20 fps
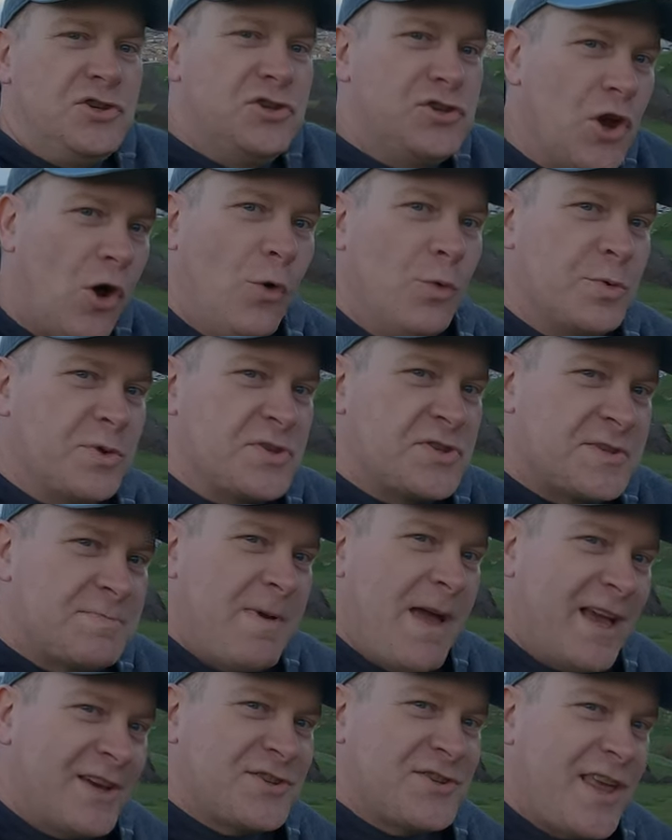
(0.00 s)
Don't
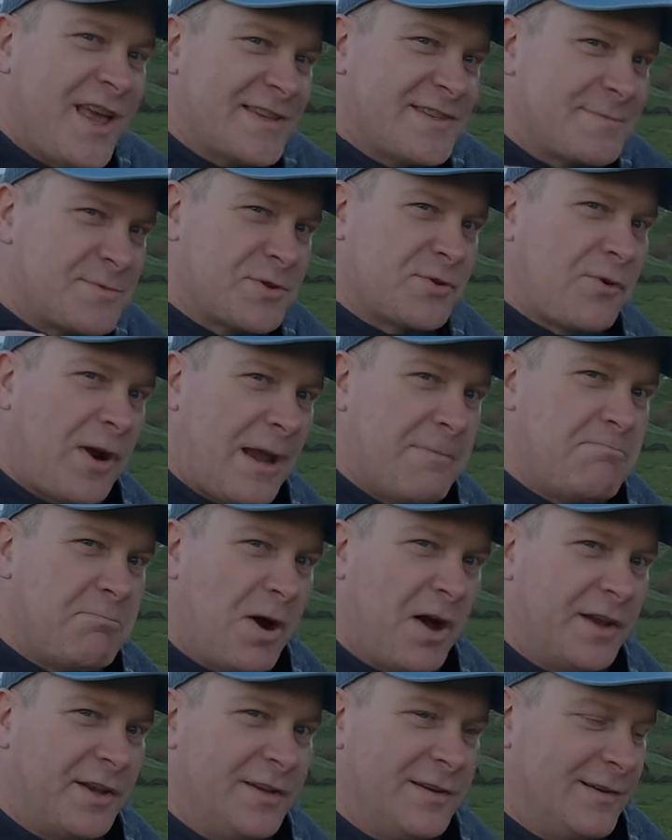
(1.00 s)
smash that subscribe
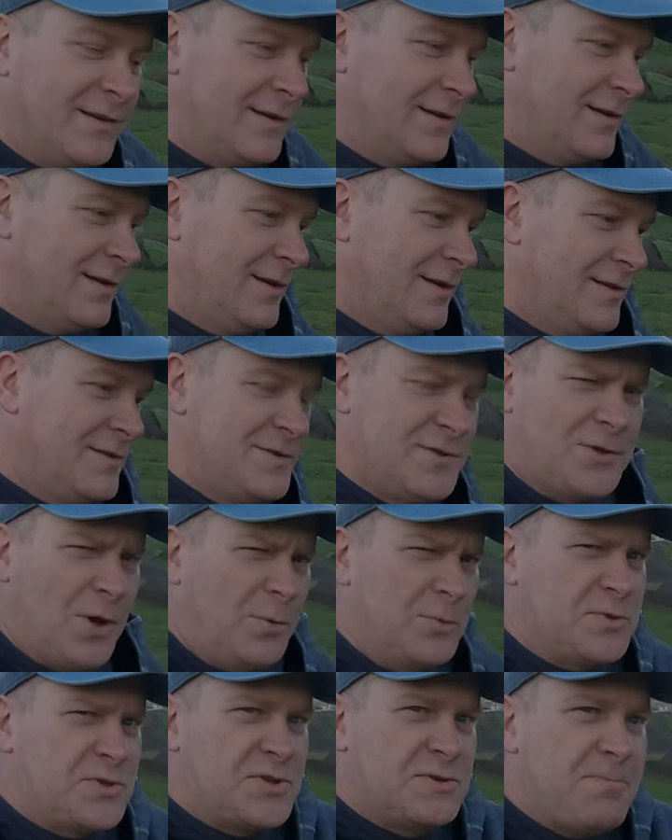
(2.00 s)
button.
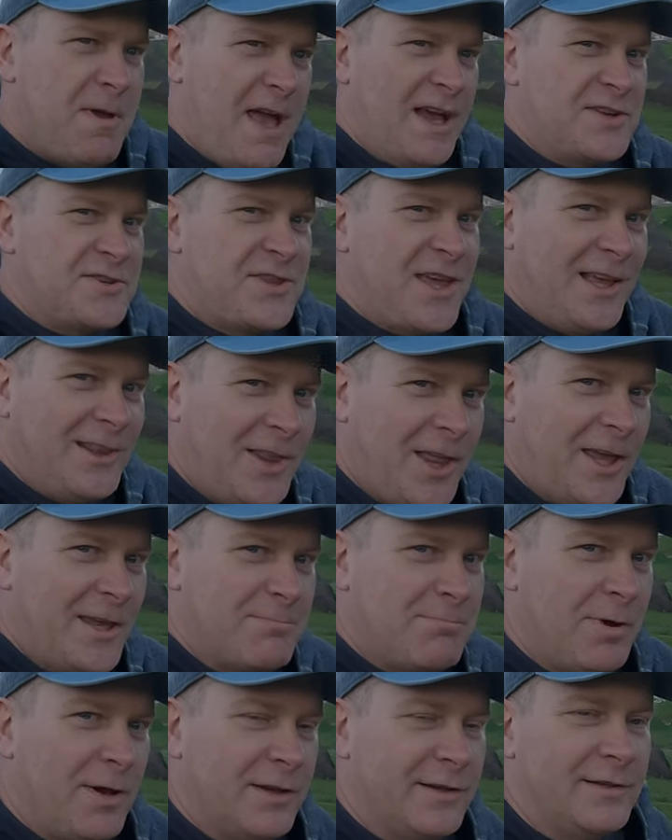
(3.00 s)
Don't smash that
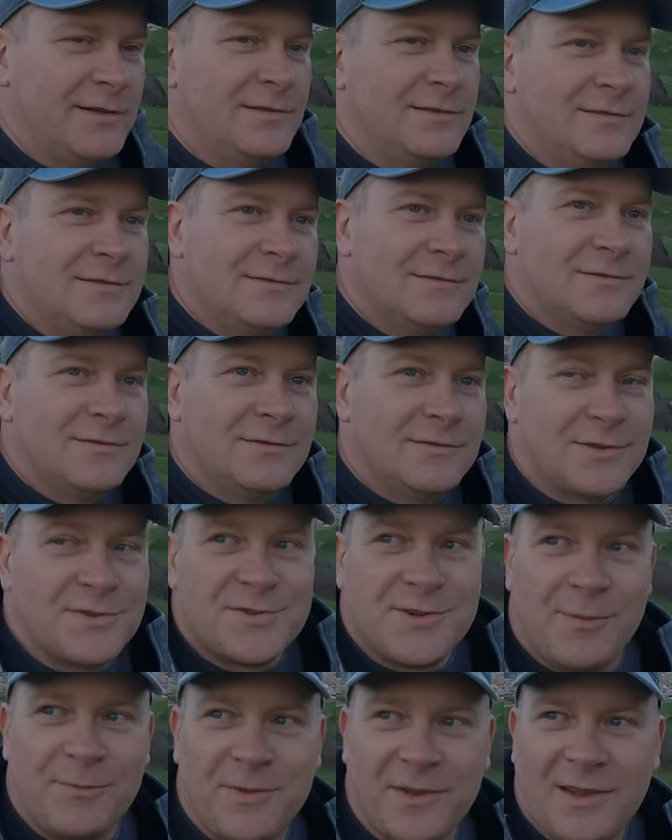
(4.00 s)
like button or
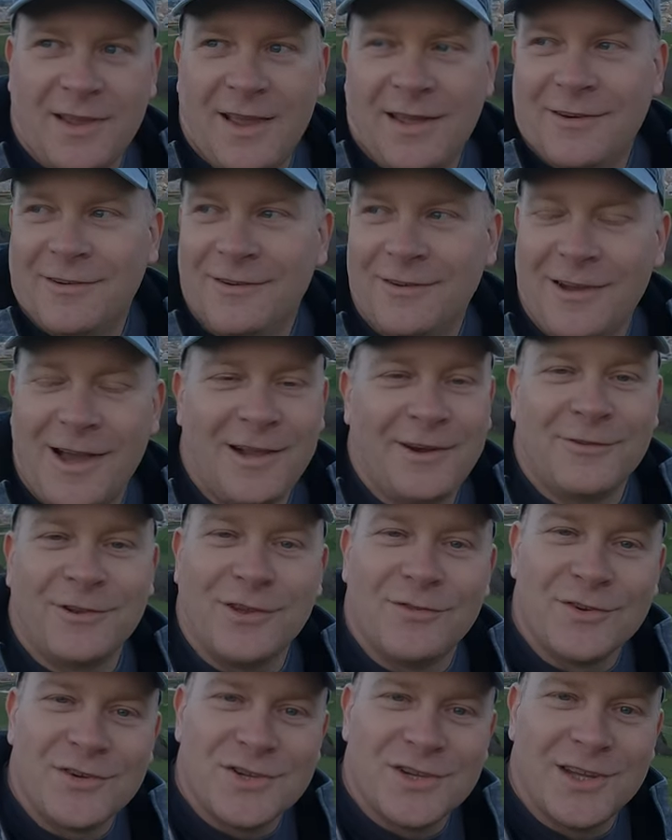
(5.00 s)
something. I don't know. I don't
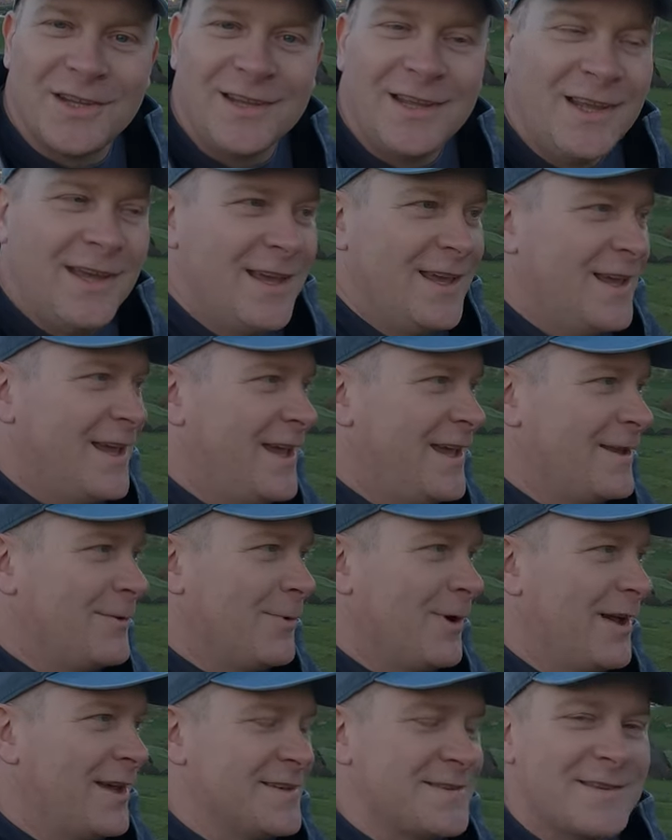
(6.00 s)
give a shit.
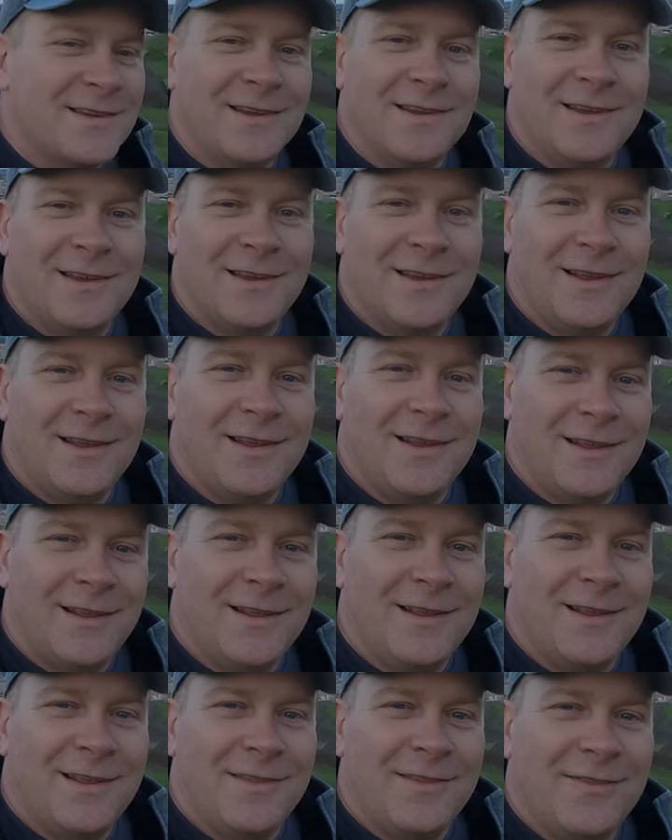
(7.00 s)
Anyways,
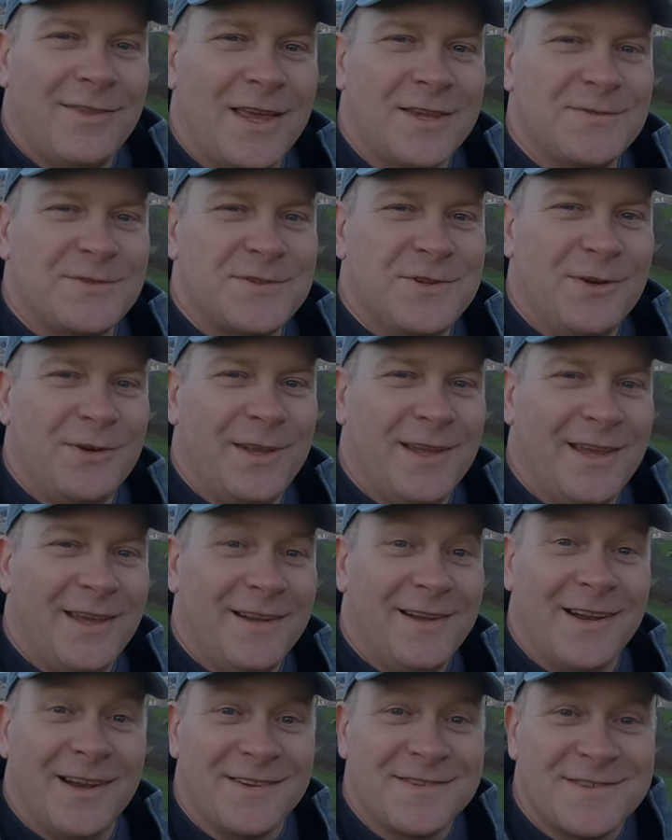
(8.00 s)
thanks for tuning in,
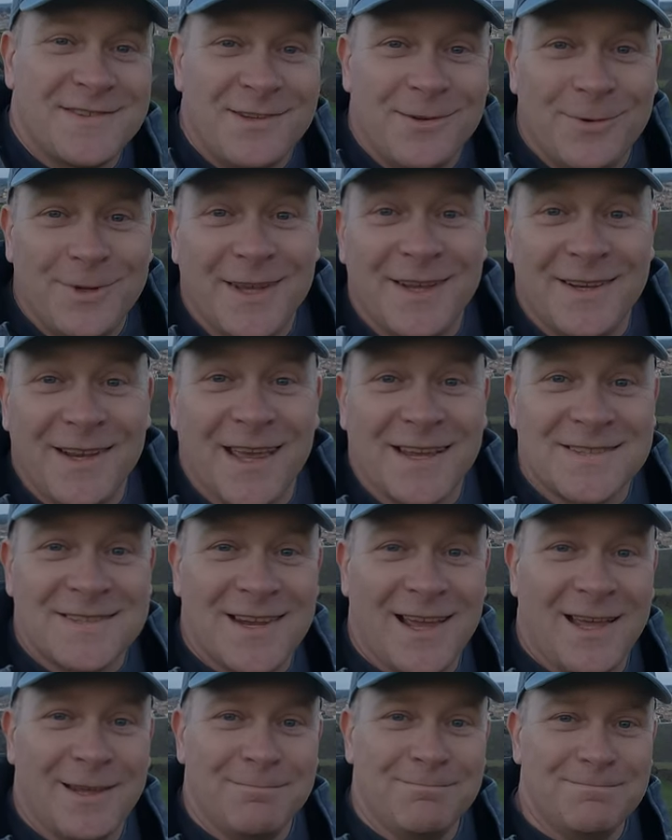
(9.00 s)
and I'll see you again next
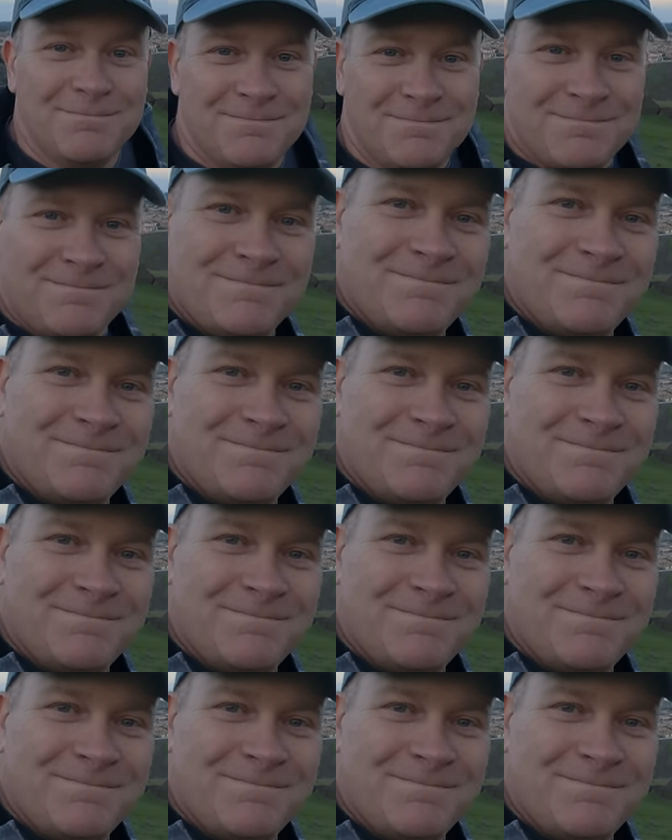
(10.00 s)
time.